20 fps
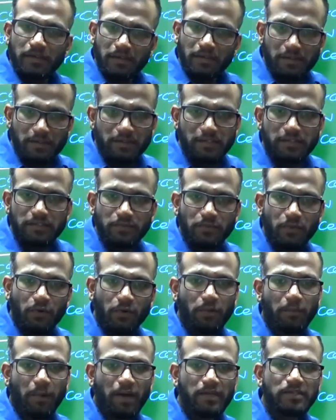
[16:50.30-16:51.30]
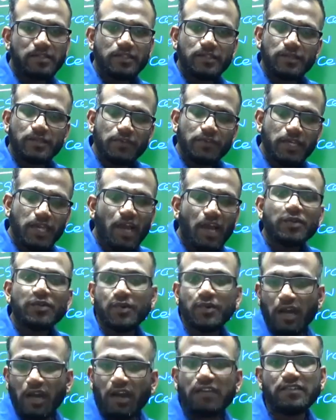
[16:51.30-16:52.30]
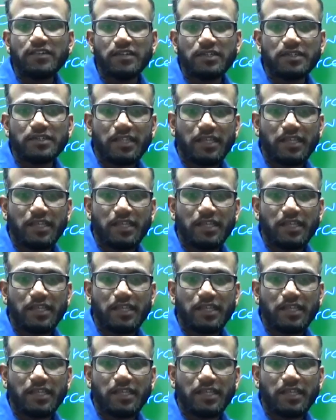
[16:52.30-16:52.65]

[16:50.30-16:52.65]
This 4 months we have to cover.